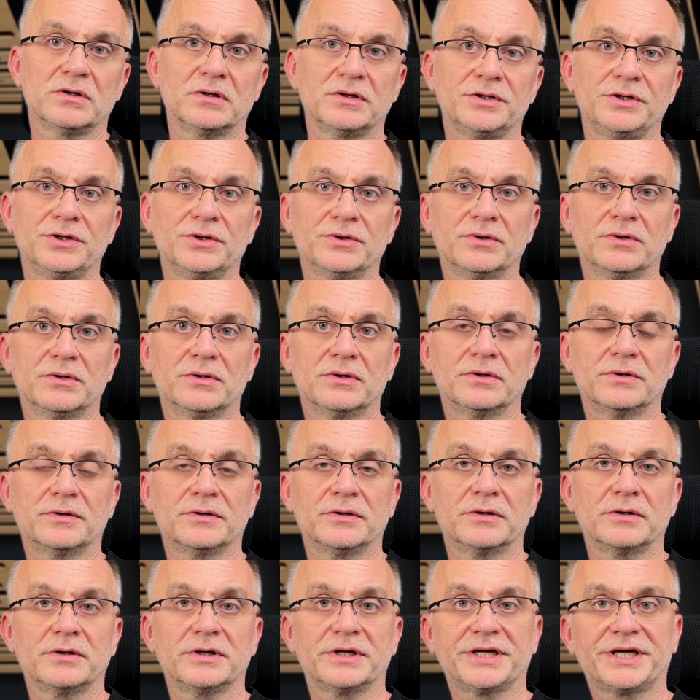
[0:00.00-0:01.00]
you
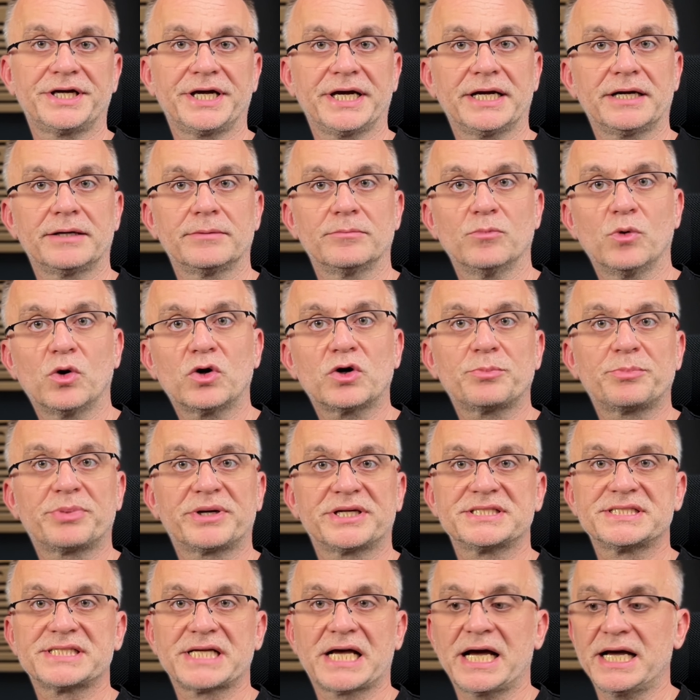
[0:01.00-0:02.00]
hear more
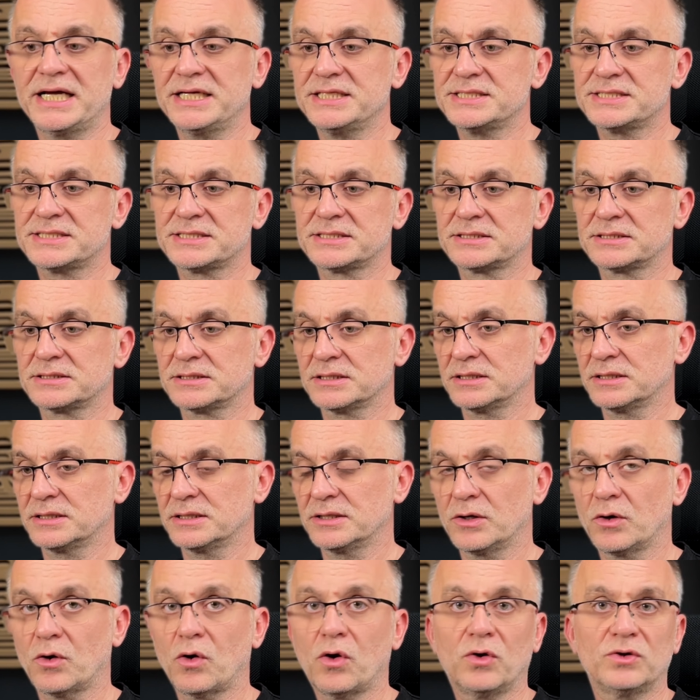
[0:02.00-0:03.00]
precise
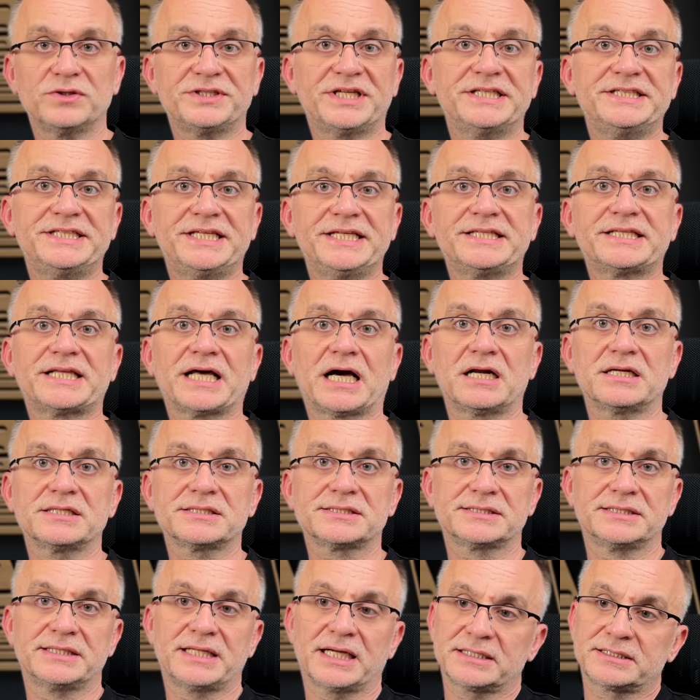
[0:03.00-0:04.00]
all the
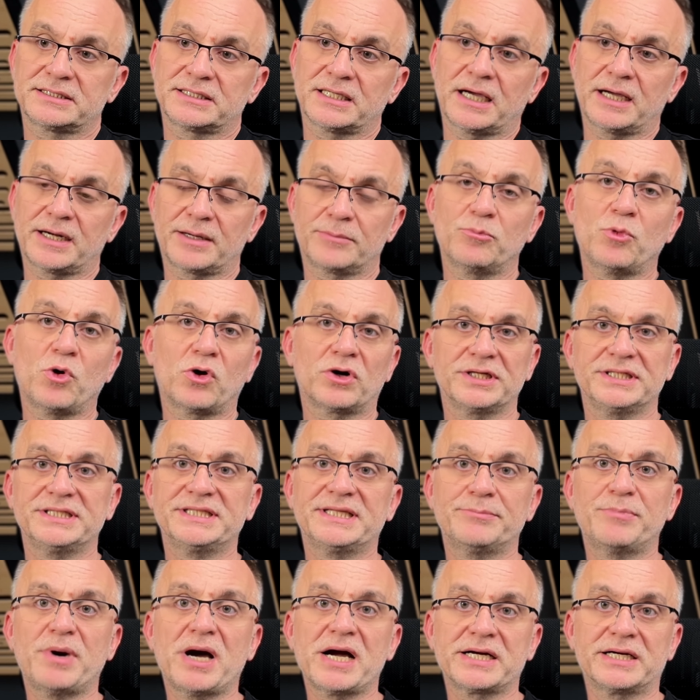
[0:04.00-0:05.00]
details that are more in
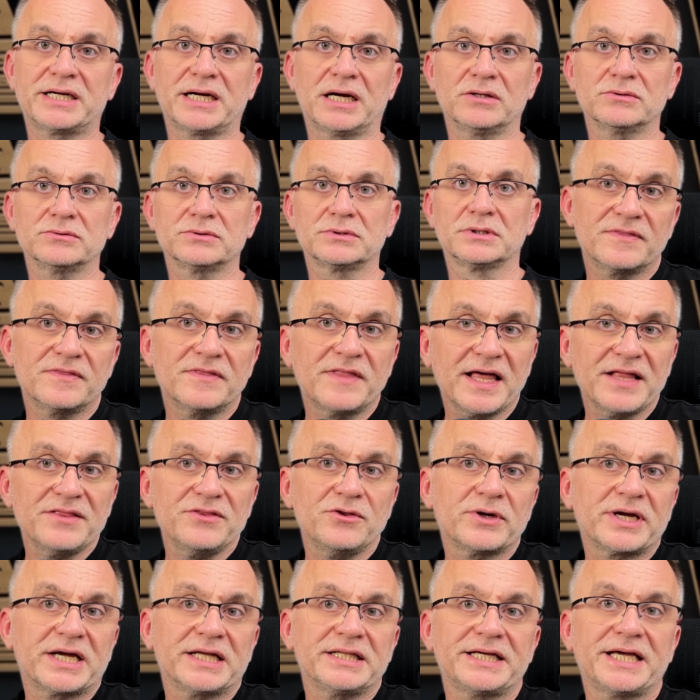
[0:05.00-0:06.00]
the background. Then
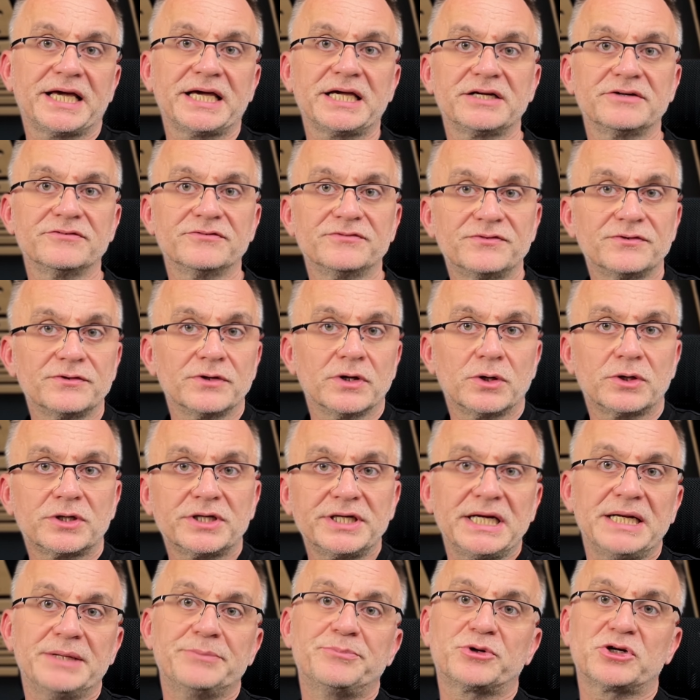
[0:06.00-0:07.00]
you can hear
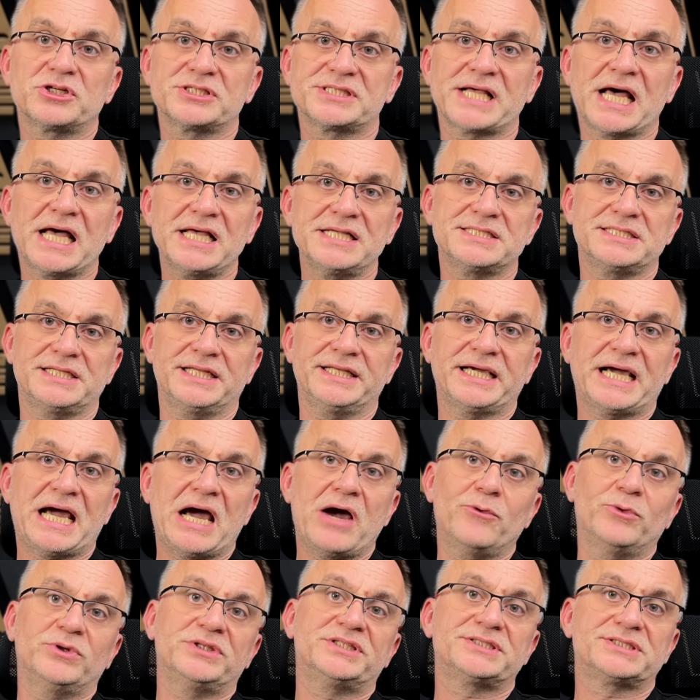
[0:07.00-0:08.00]
really precisely
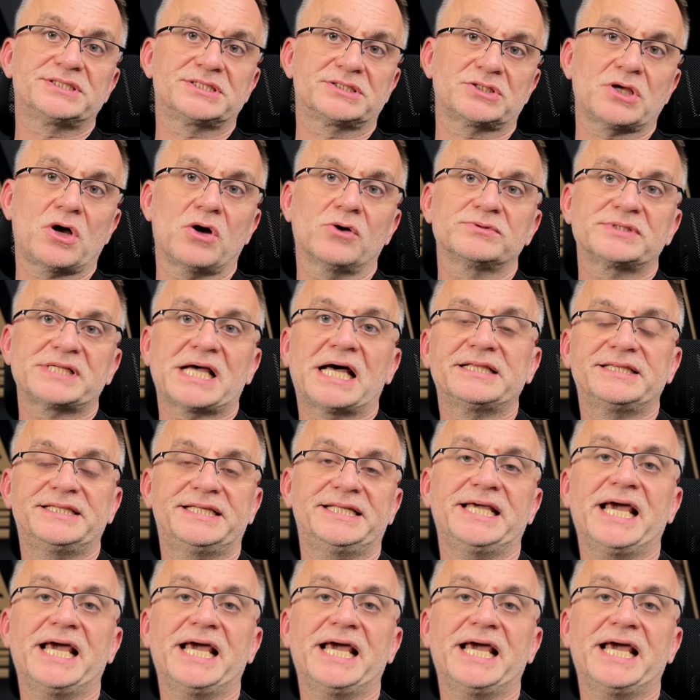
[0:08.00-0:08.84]
how it sounds at the